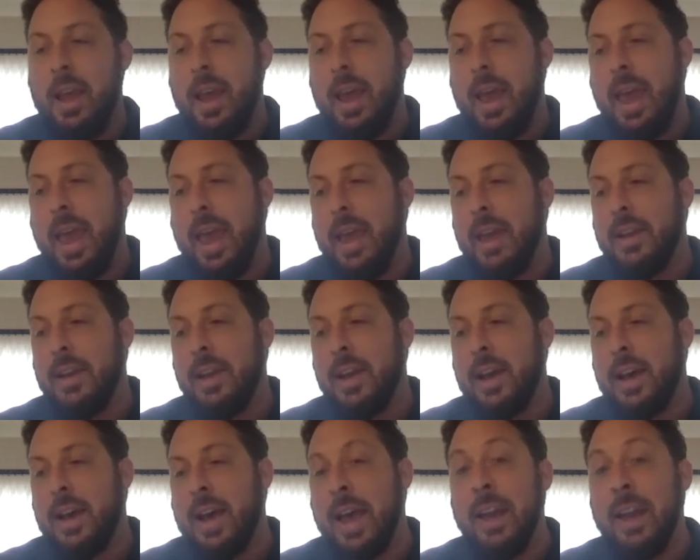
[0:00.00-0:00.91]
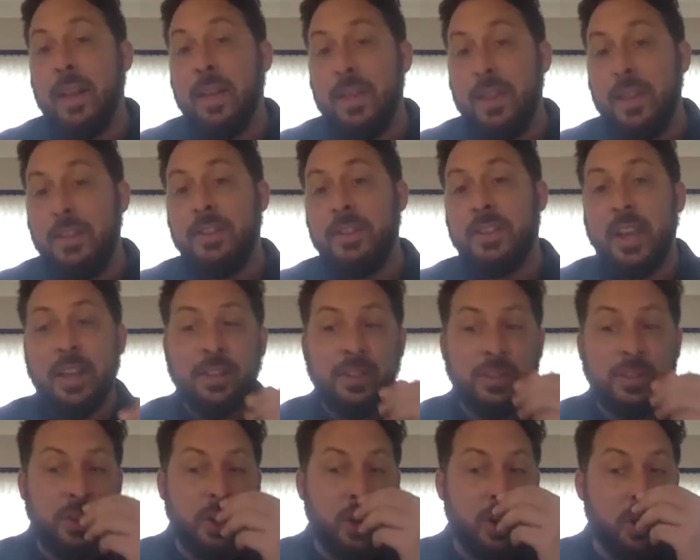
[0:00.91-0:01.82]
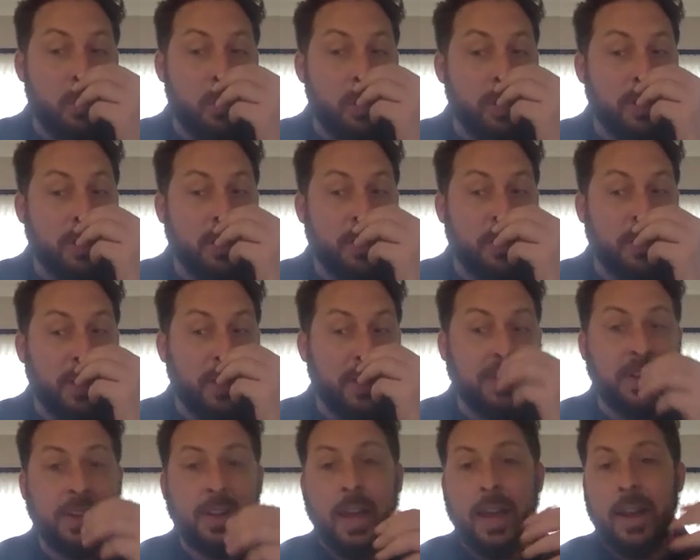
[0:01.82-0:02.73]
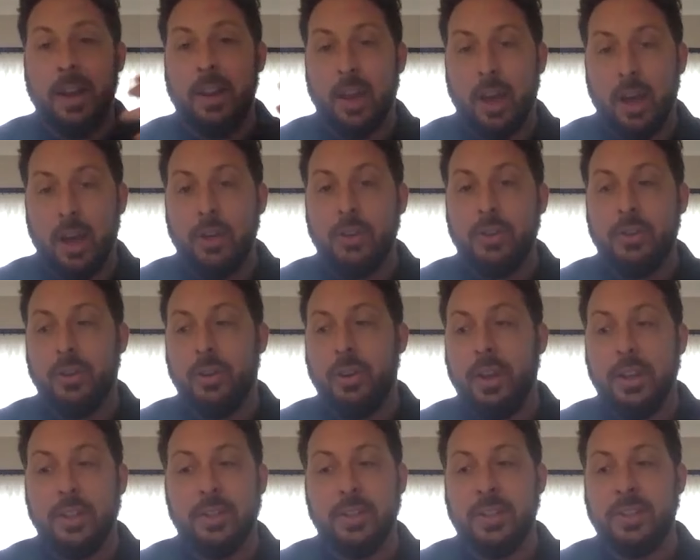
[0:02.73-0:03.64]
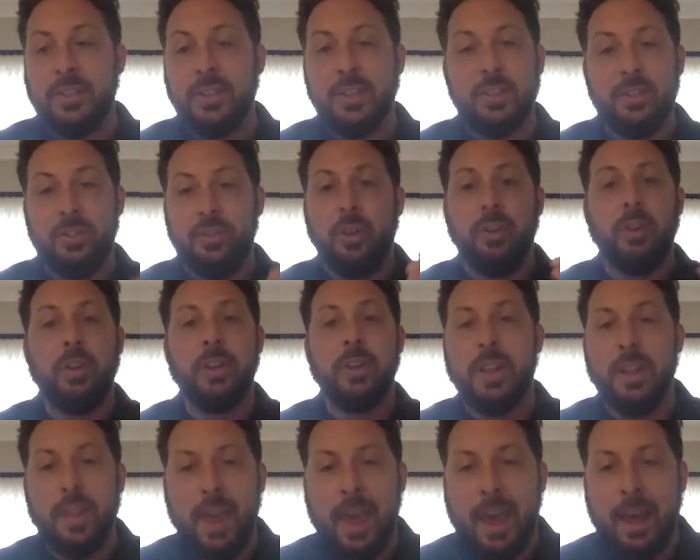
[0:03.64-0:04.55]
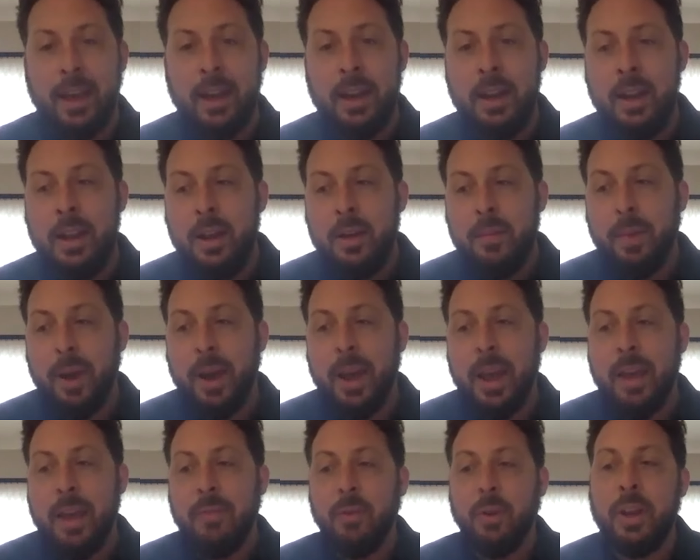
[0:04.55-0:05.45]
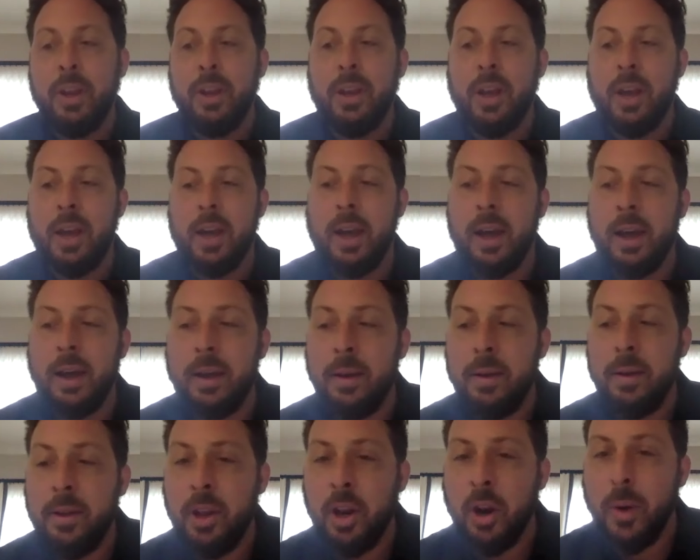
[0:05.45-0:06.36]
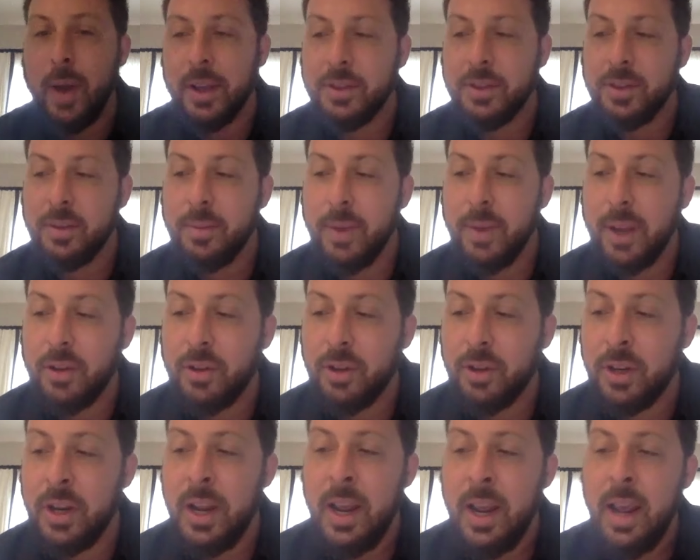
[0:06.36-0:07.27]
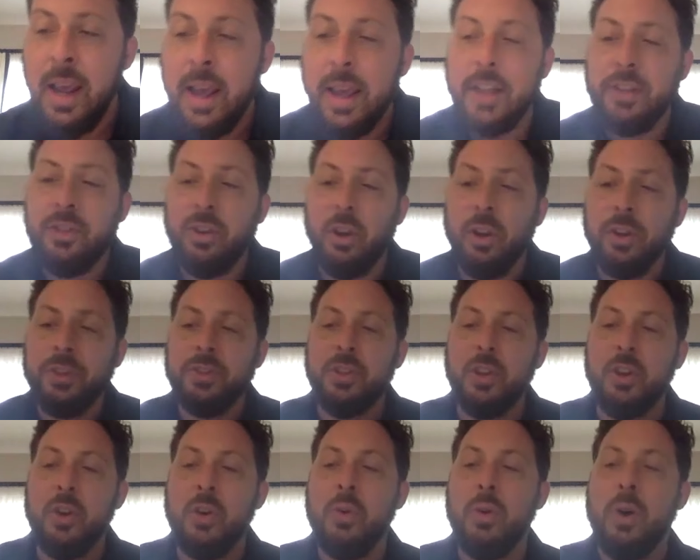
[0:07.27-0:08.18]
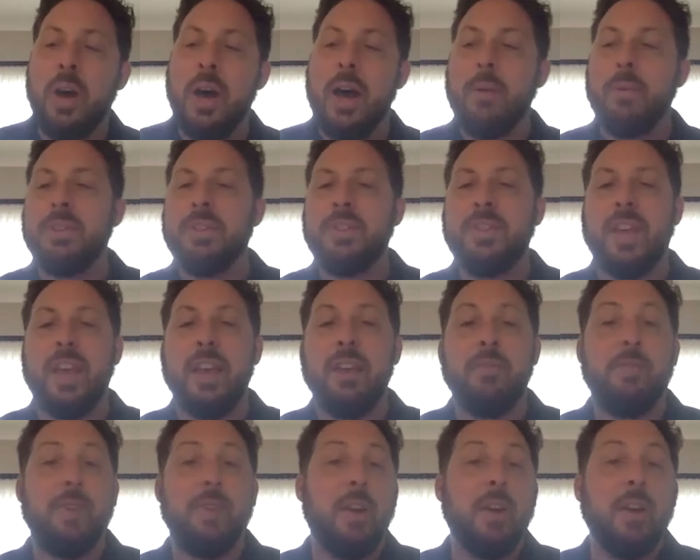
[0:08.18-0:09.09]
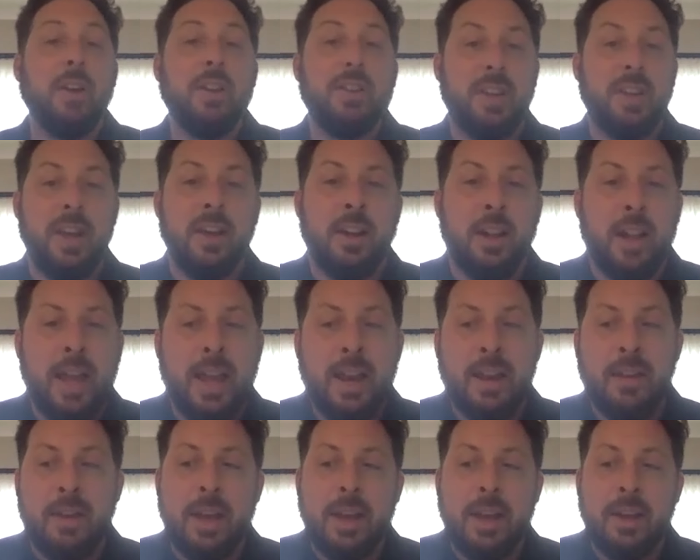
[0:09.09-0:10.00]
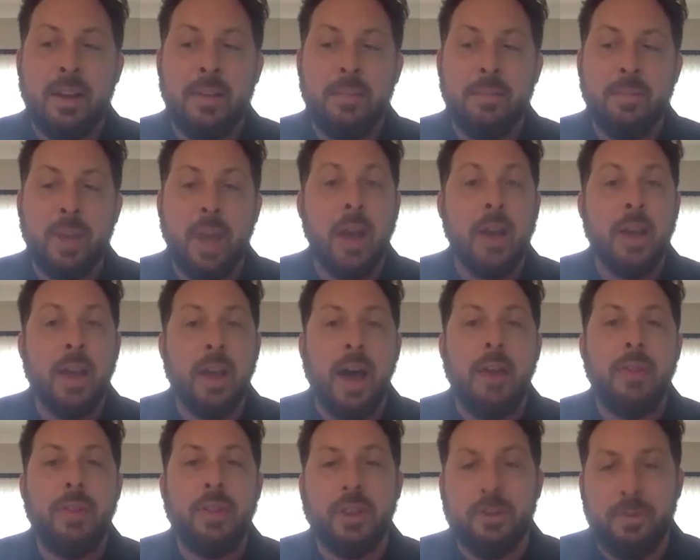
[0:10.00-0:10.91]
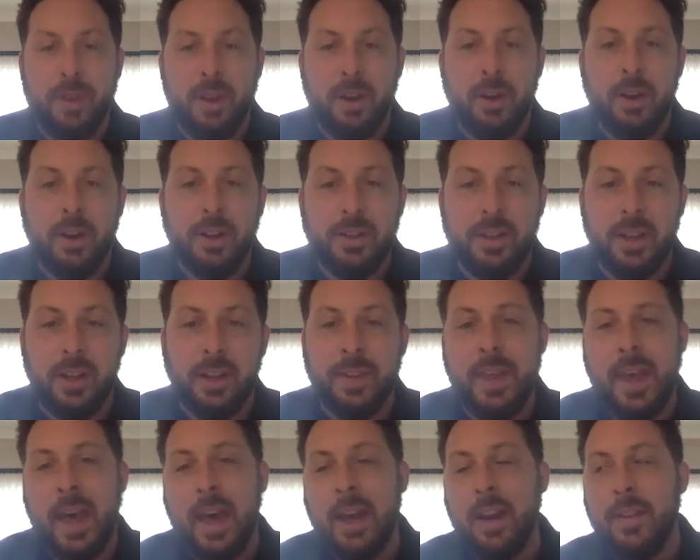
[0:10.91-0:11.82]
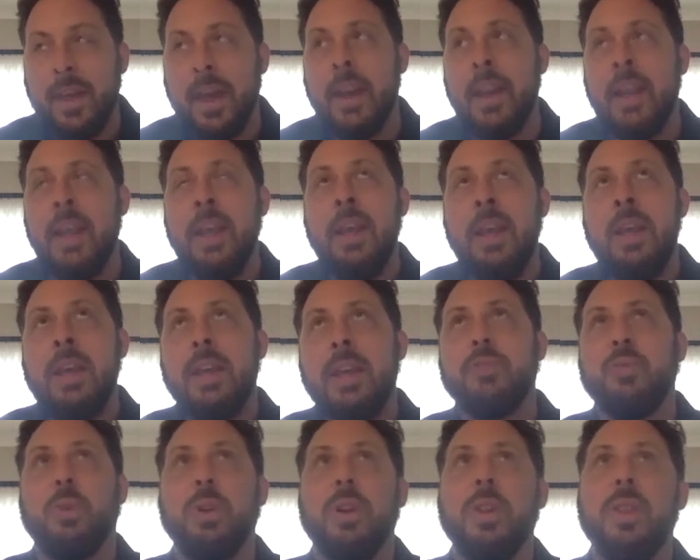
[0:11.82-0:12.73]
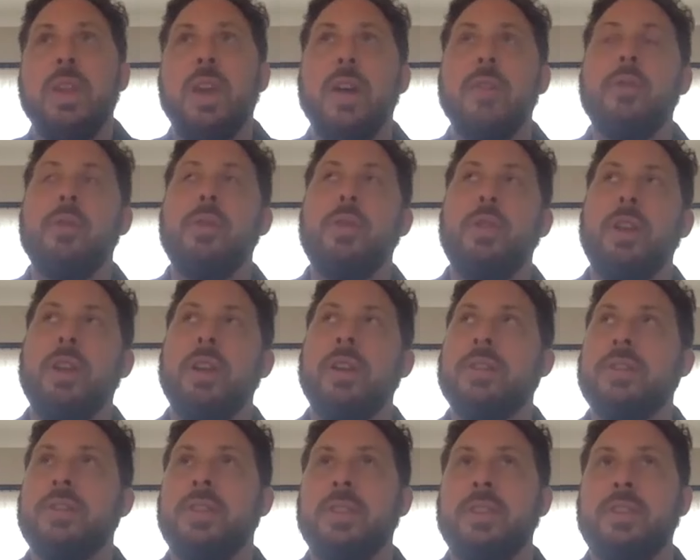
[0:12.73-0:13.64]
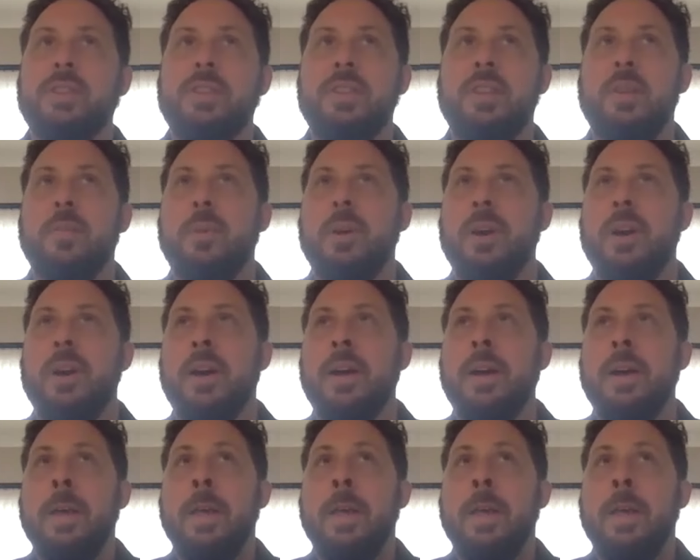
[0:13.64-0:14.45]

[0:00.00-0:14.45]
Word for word: and uh, and in this sense, you know, one of the things that Night of the Hunter is is it's certainly that by every uh, you know estimation. It's also, I would say, a fairy tale and a, and a, a gothic fairy tale at that. And that is one of the other things that cinema